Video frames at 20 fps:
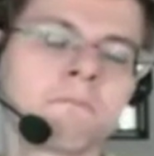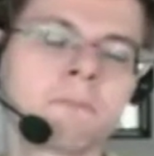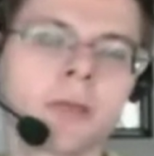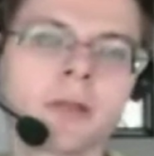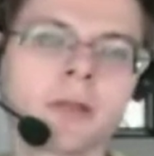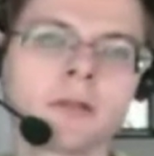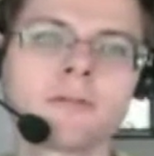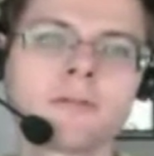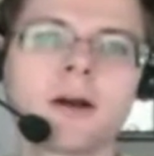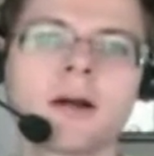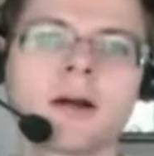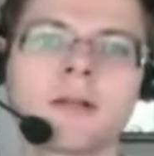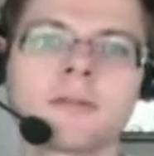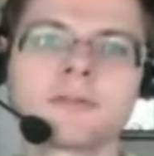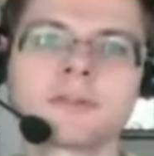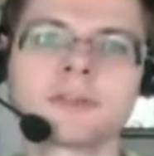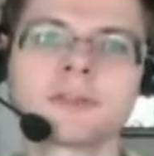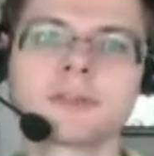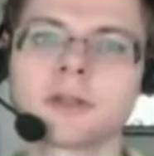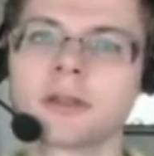
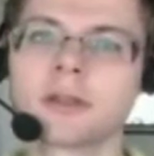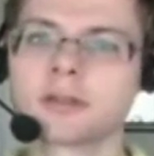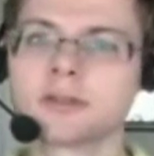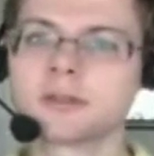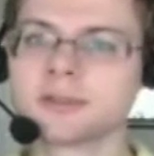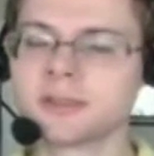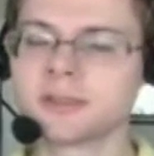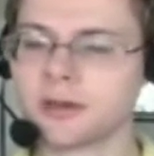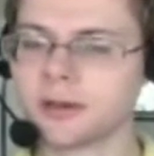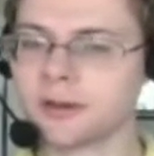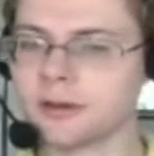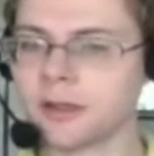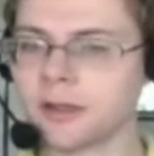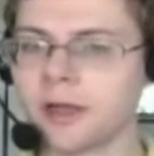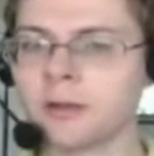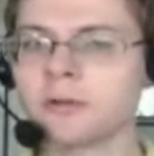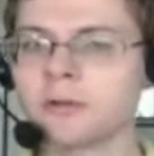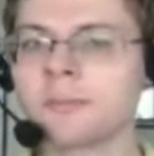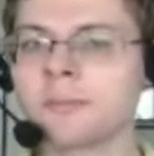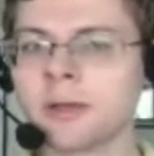involves sitting
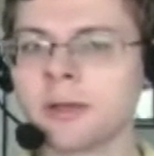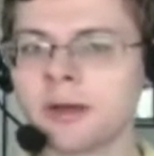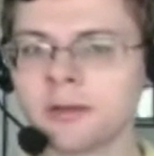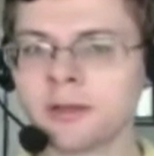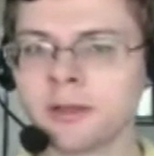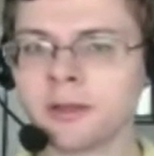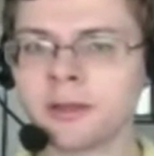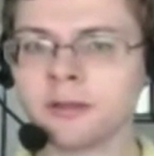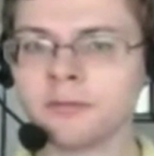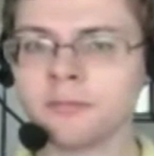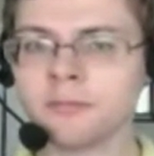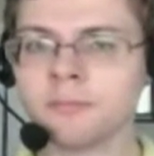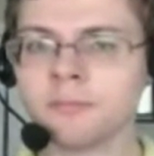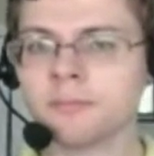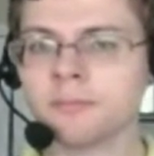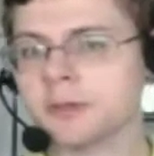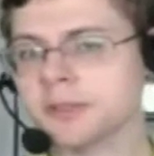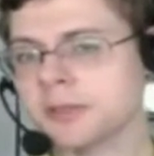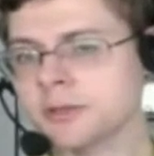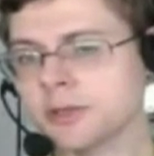down in a meditative
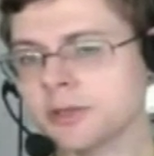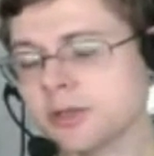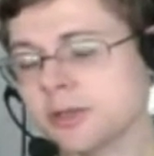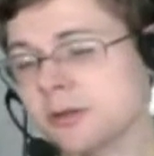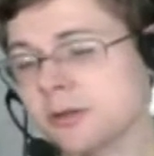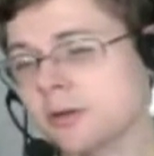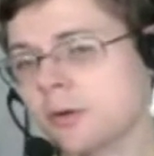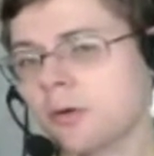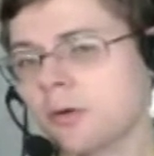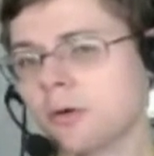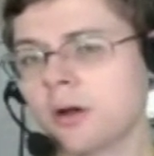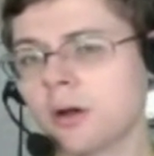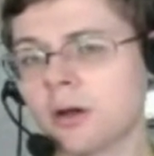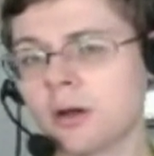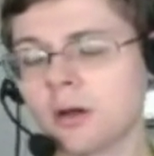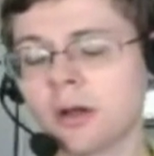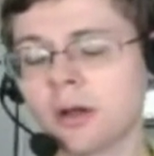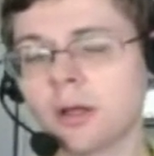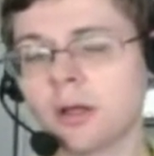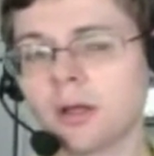position,
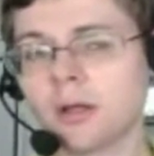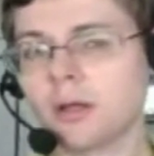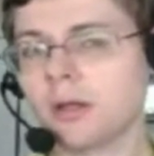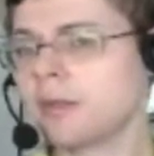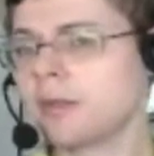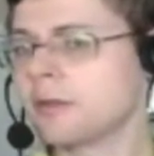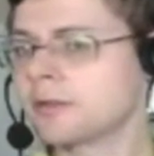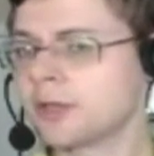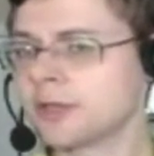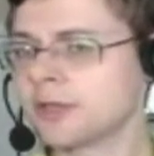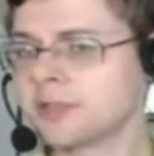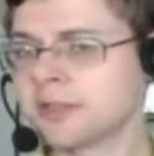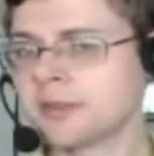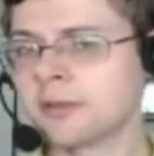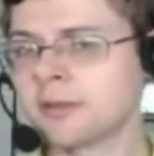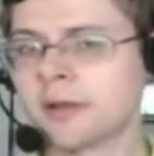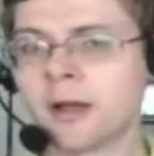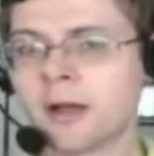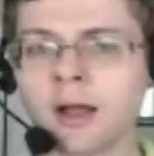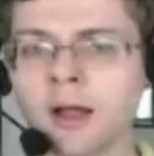or just in
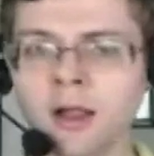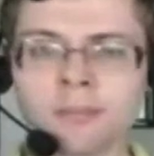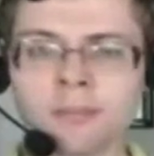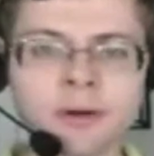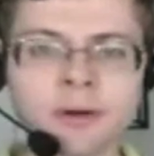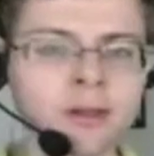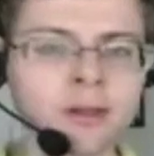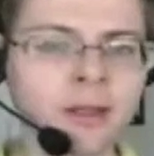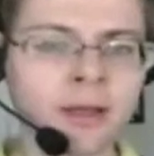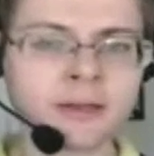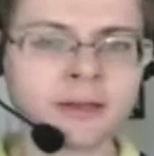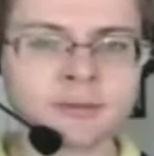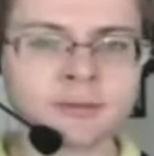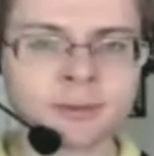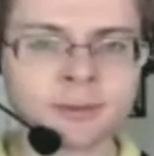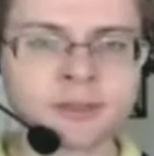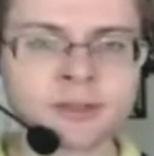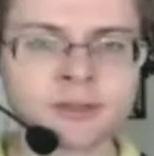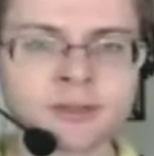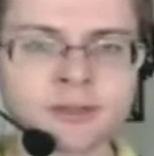a calm, relaxed
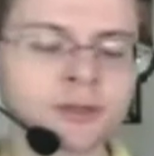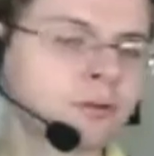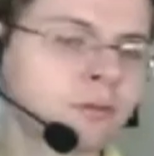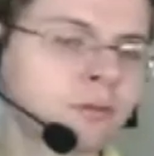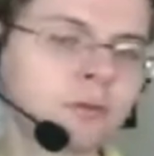position,